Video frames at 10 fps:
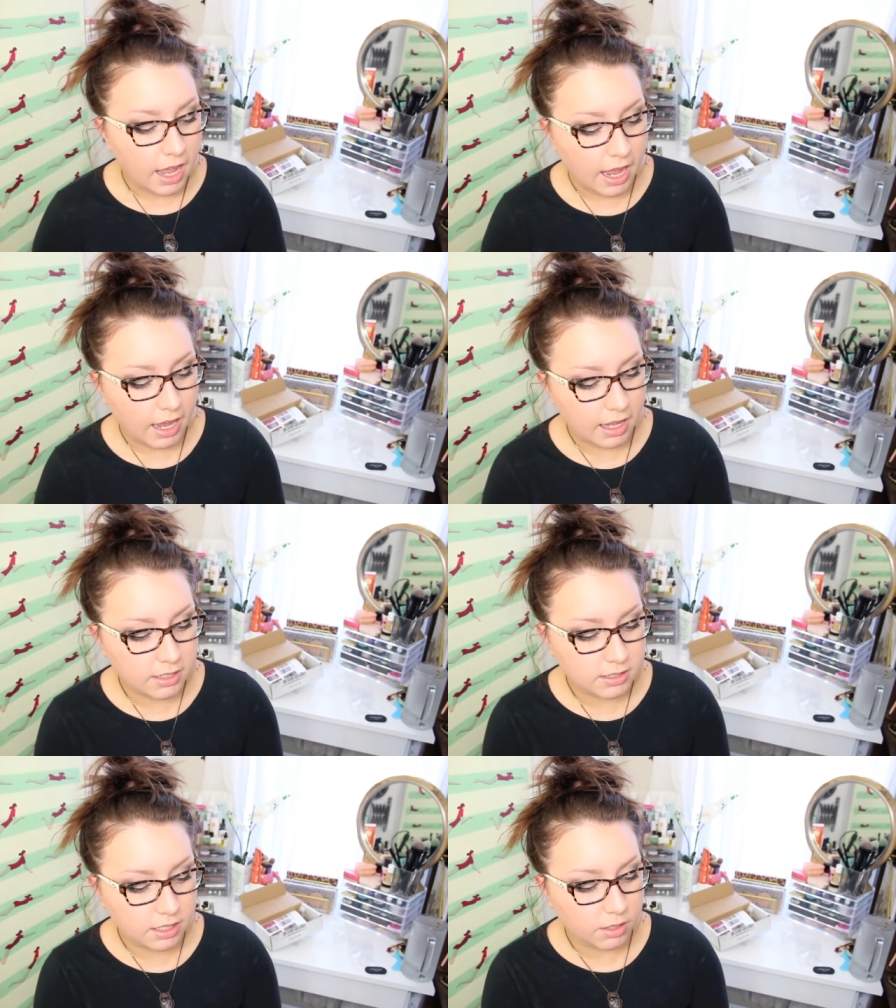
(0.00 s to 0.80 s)

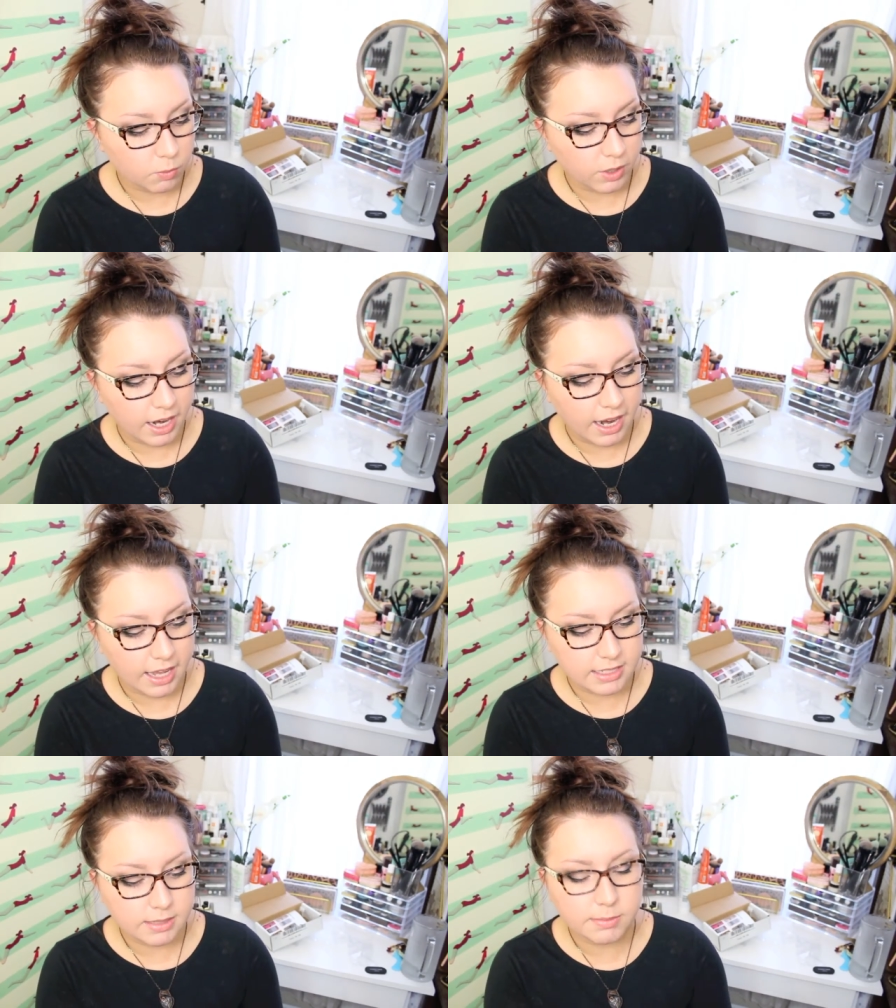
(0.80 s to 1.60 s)
And what I
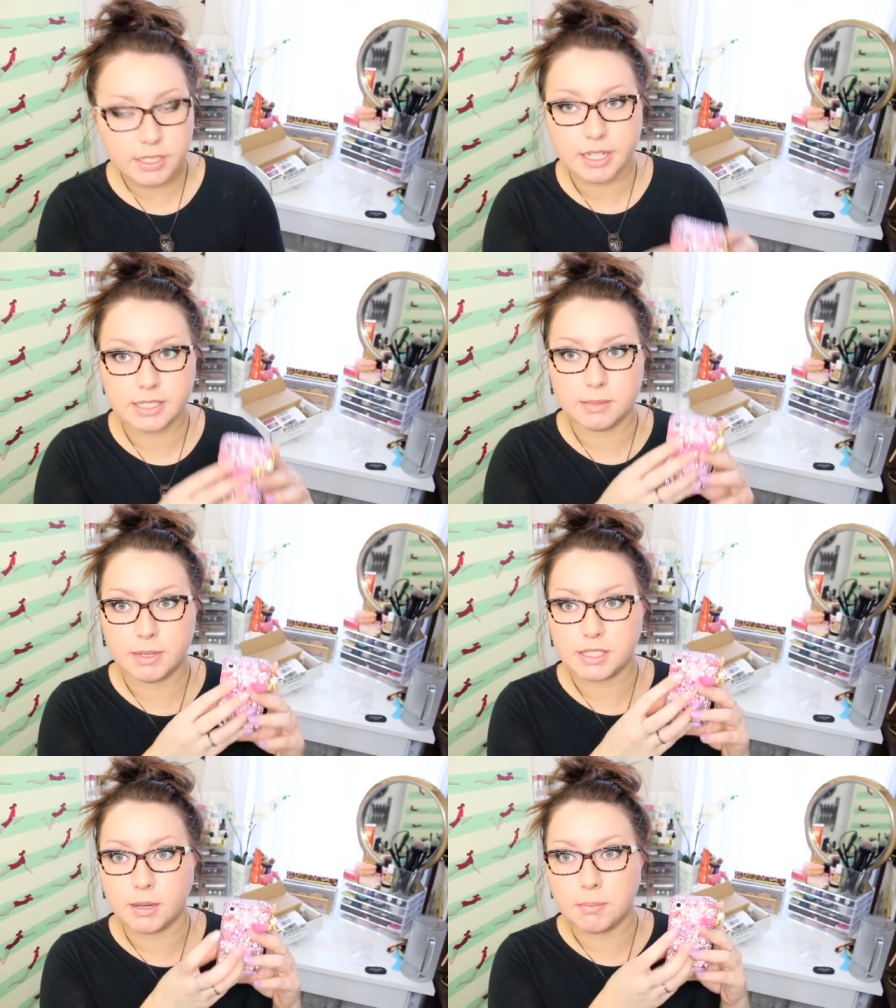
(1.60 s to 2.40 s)
asked them to
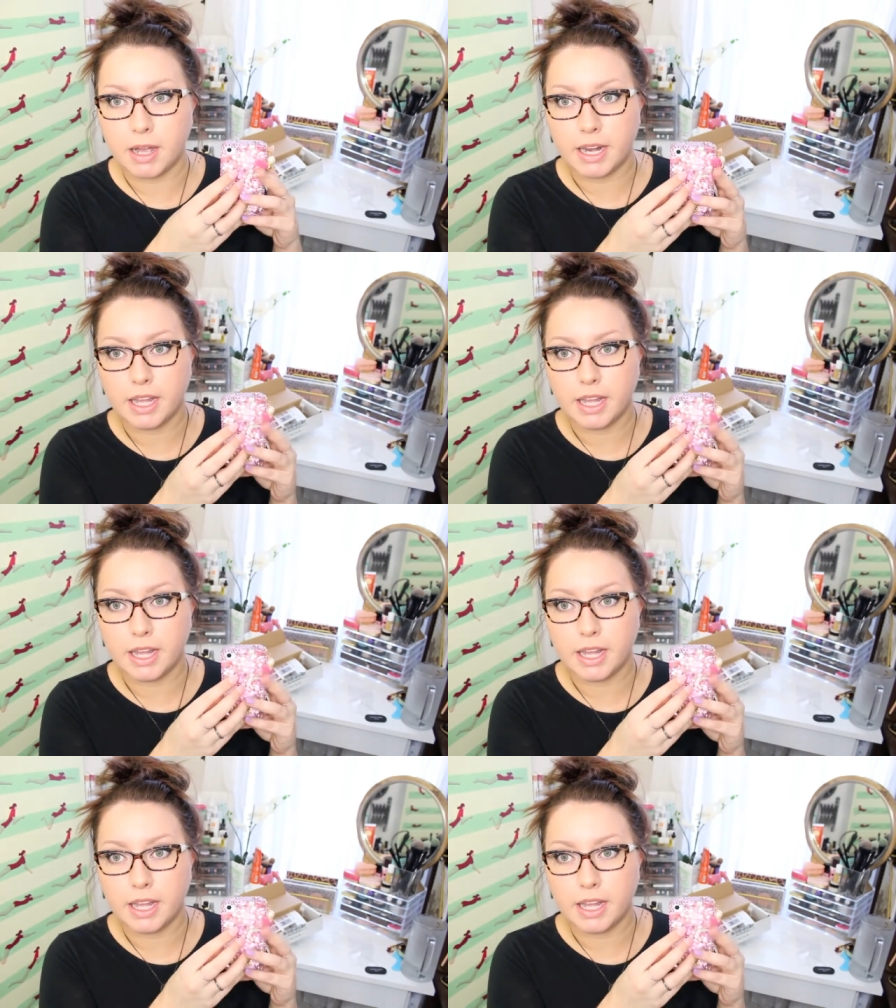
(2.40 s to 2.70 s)
customize on mine,